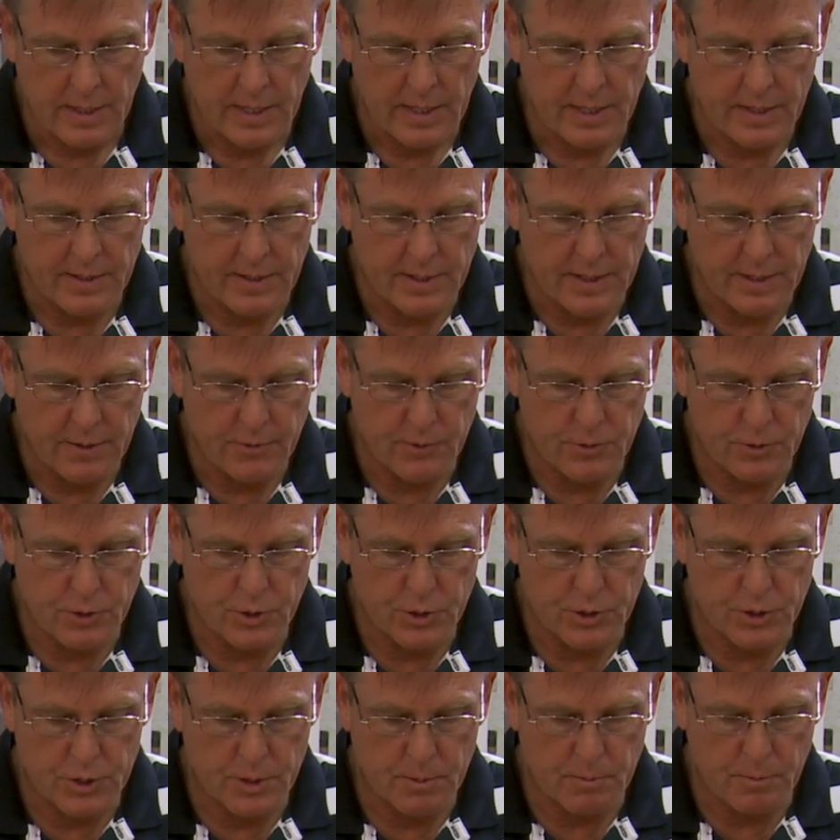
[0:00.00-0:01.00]
And then if you
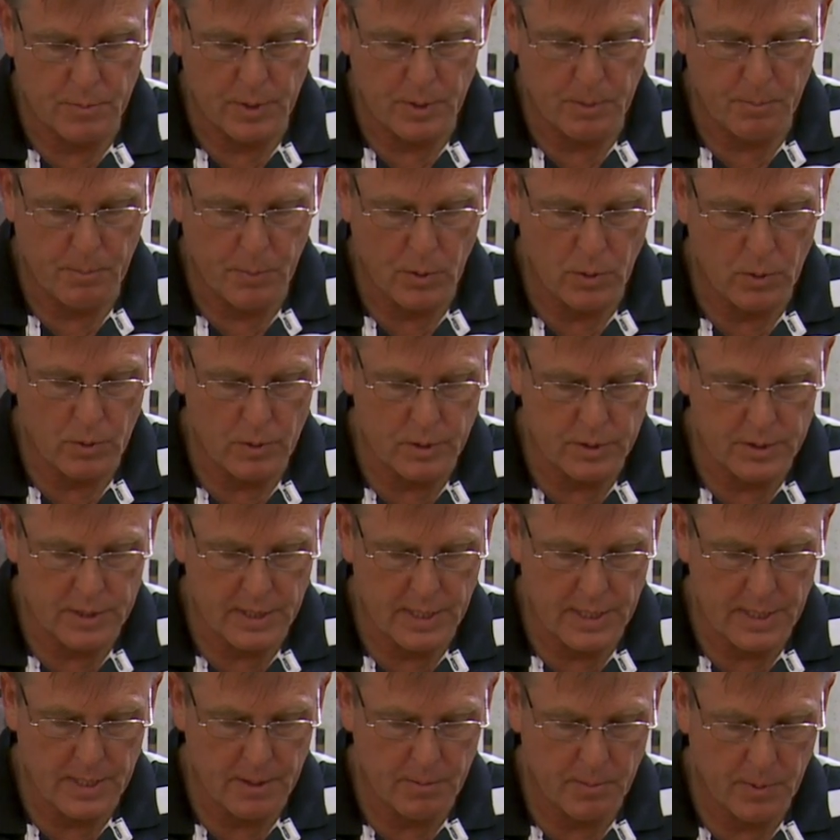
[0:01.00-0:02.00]
just simply pull the
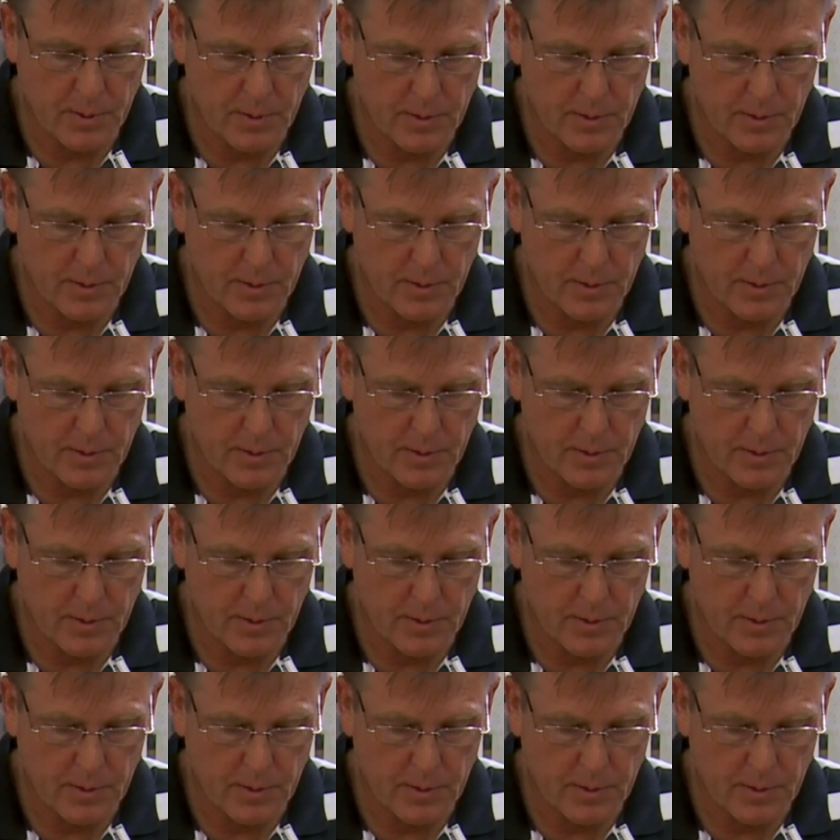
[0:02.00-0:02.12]
tape,